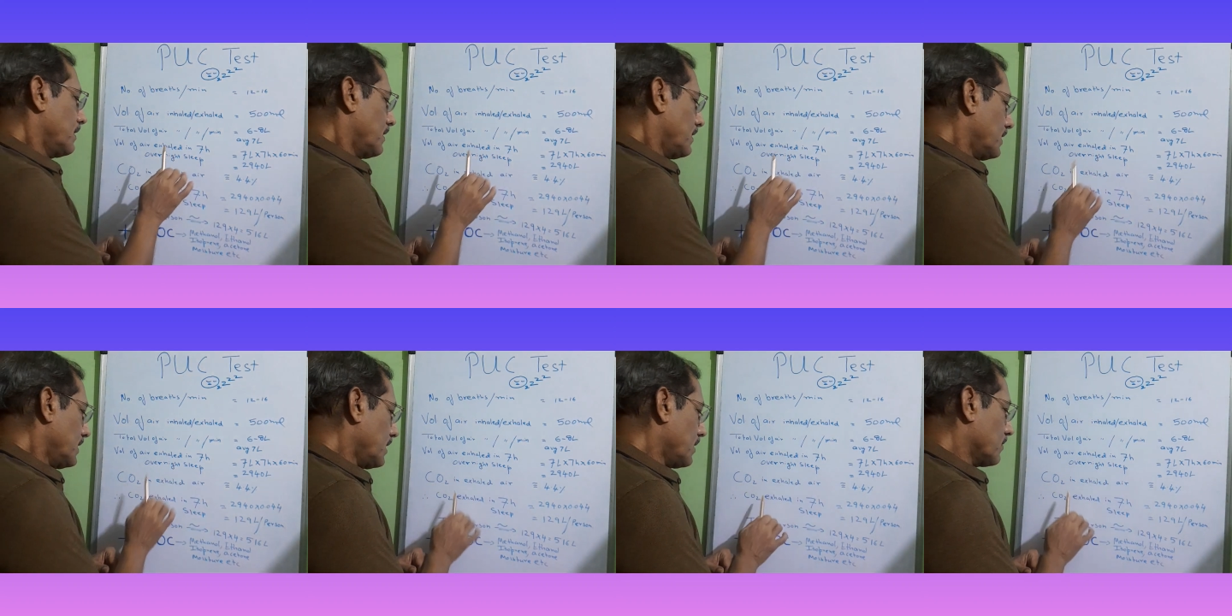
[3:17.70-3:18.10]

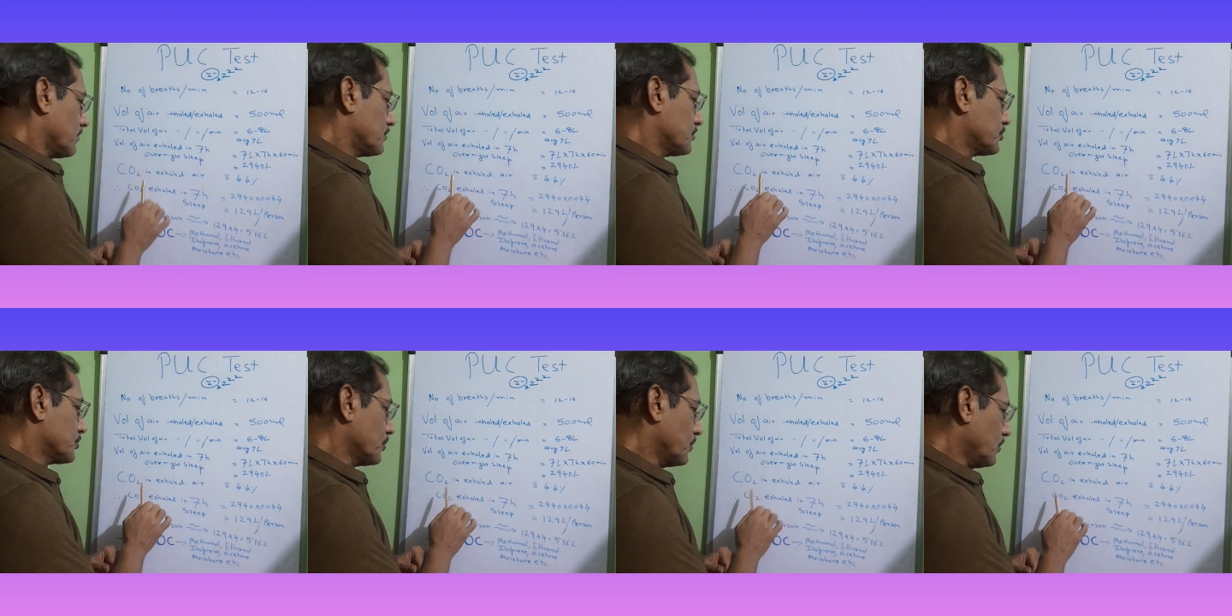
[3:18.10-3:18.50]
Now,
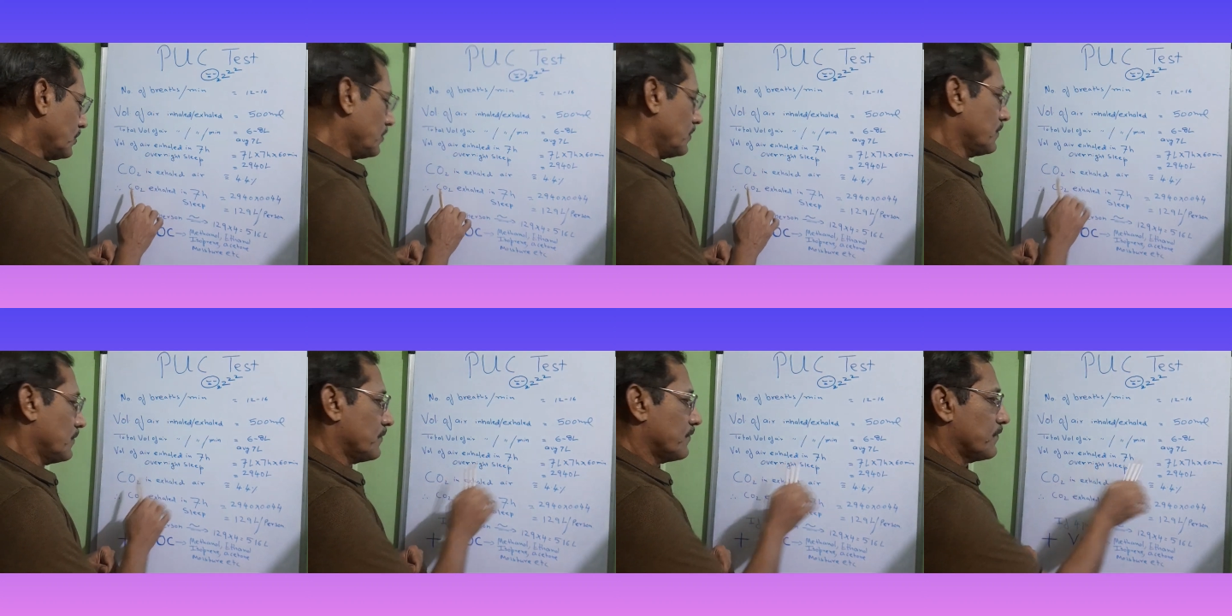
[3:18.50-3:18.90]

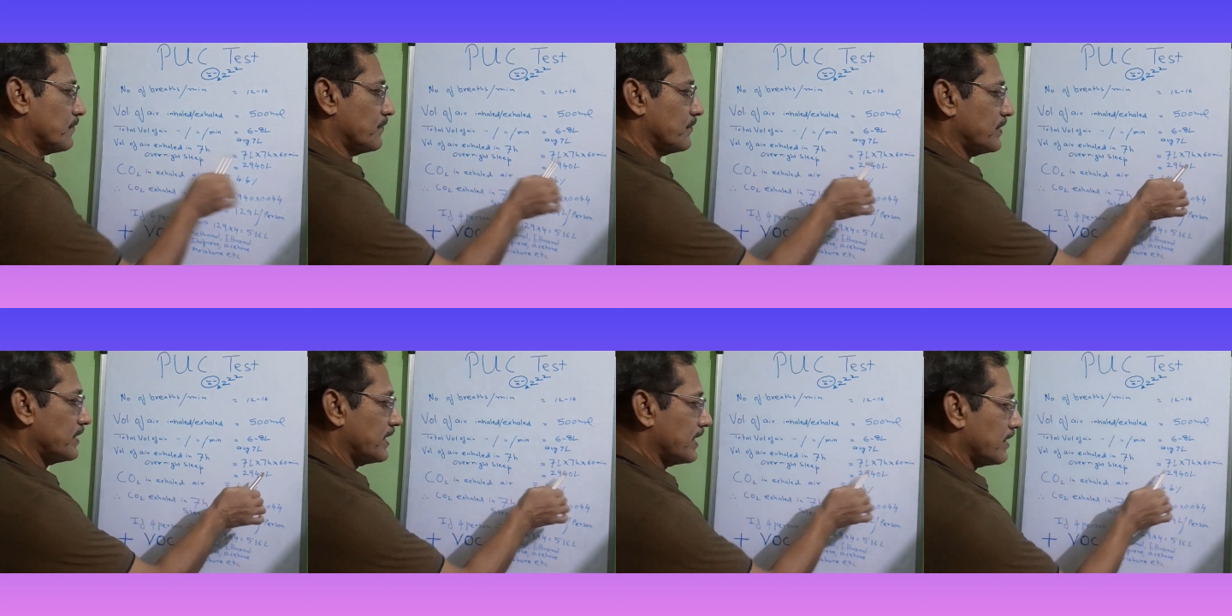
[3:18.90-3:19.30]
so
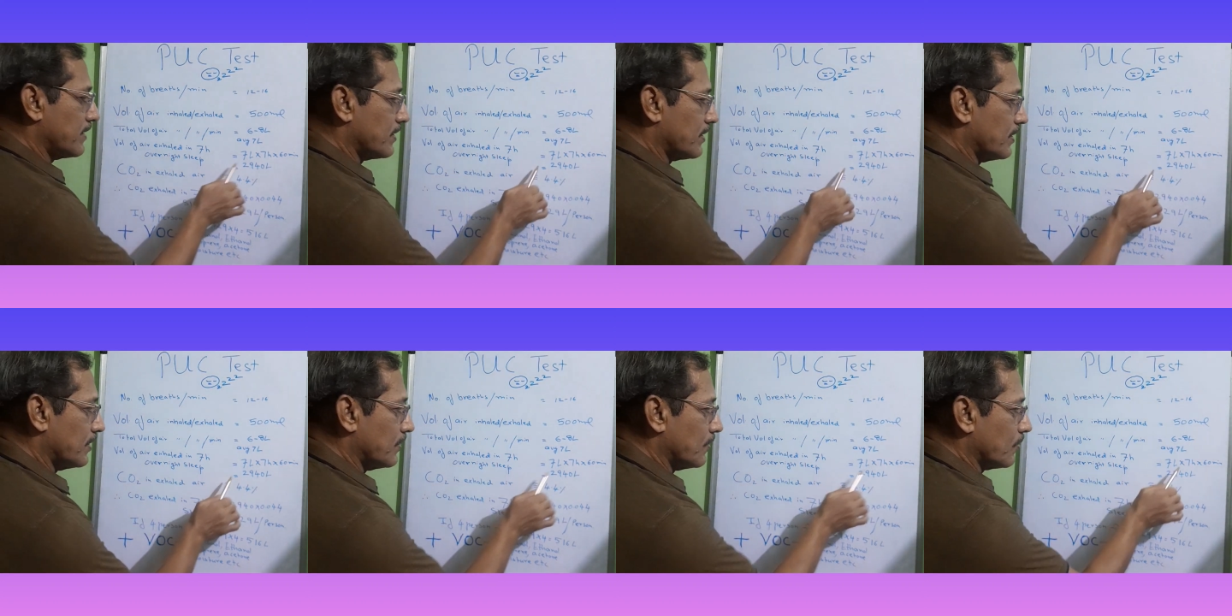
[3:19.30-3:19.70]
we
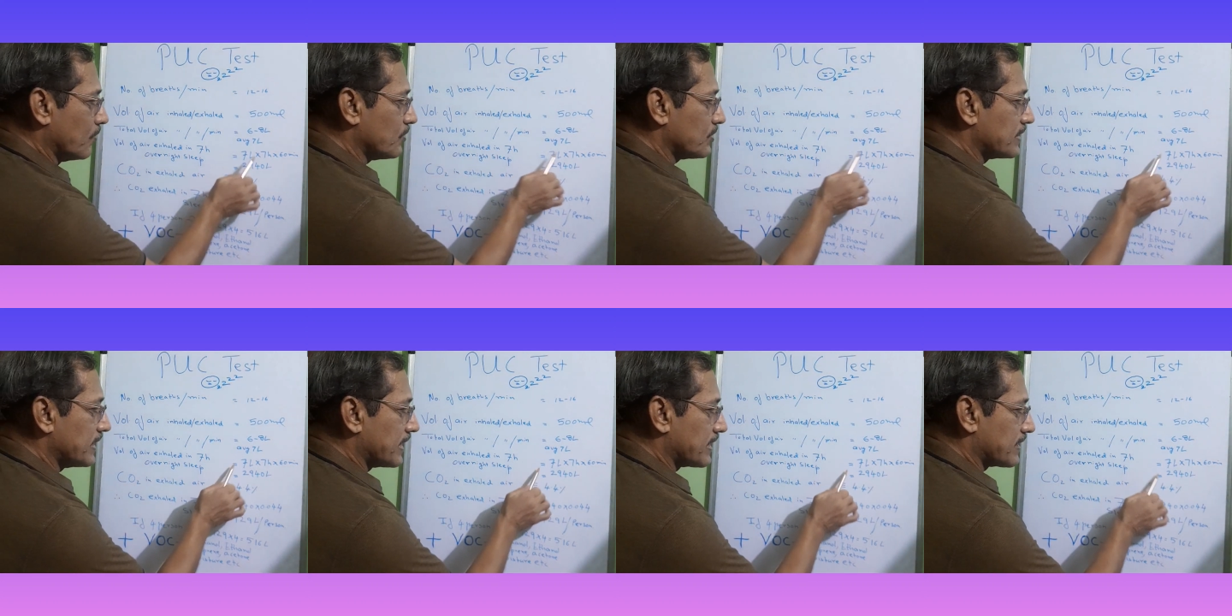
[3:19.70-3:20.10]

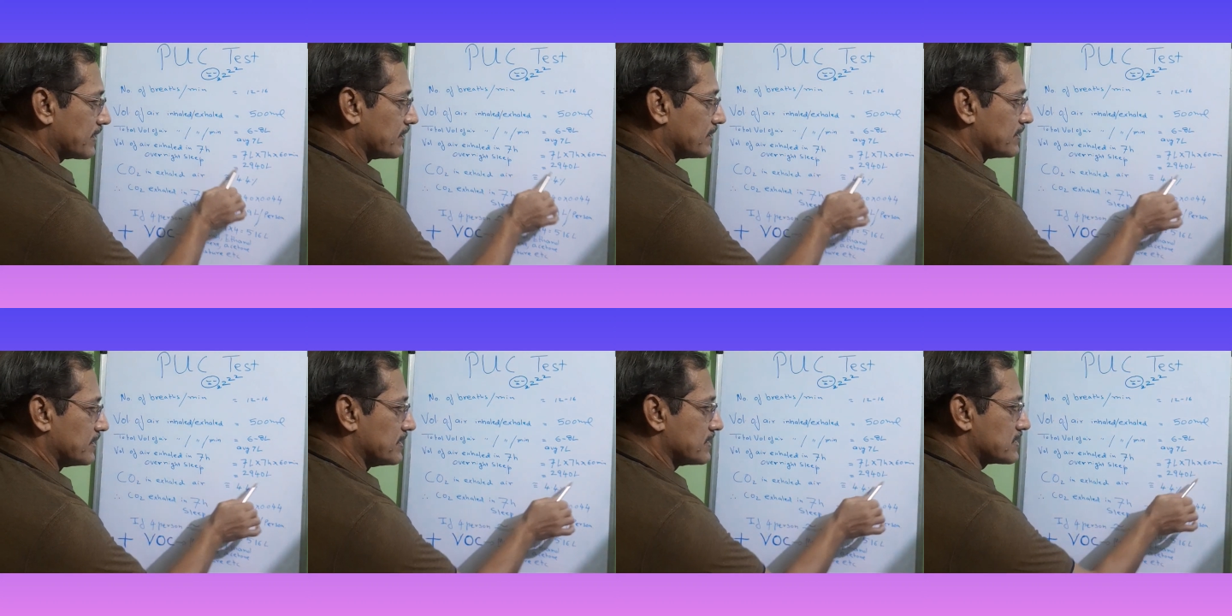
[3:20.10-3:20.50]
know
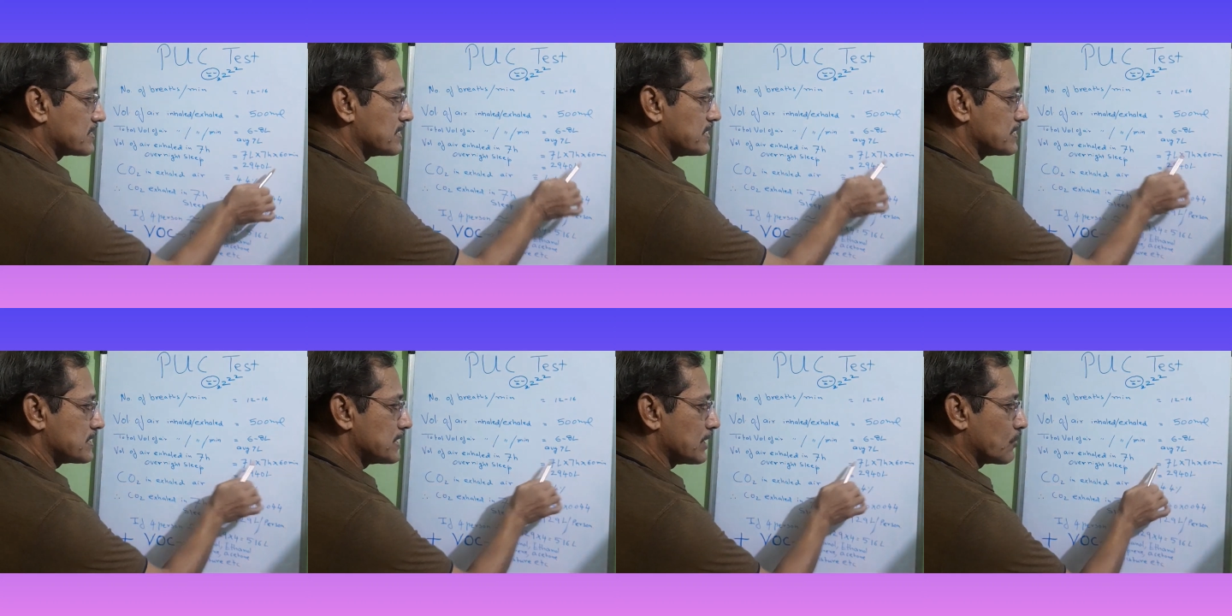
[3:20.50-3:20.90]
that this
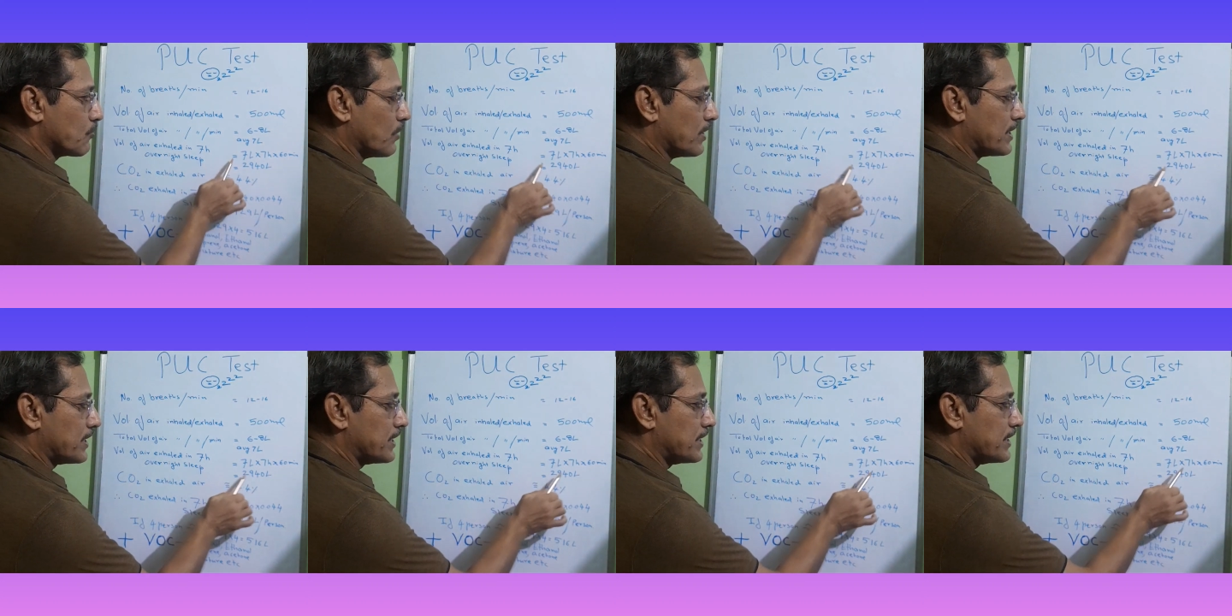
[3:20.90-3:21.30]
is the
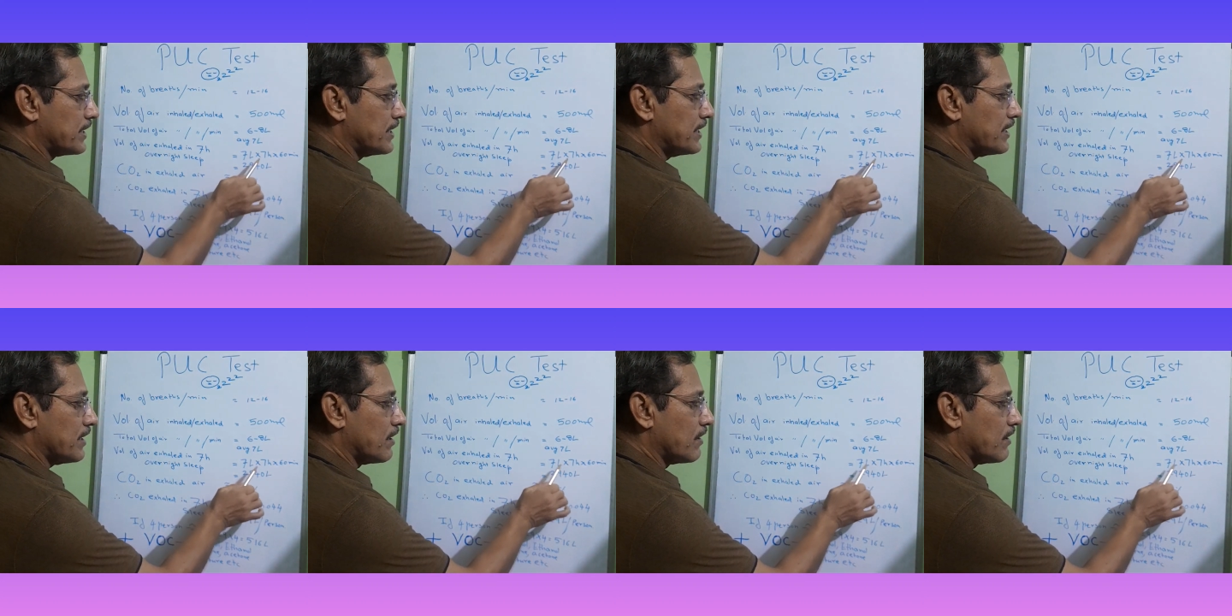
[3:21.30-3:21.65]
quantity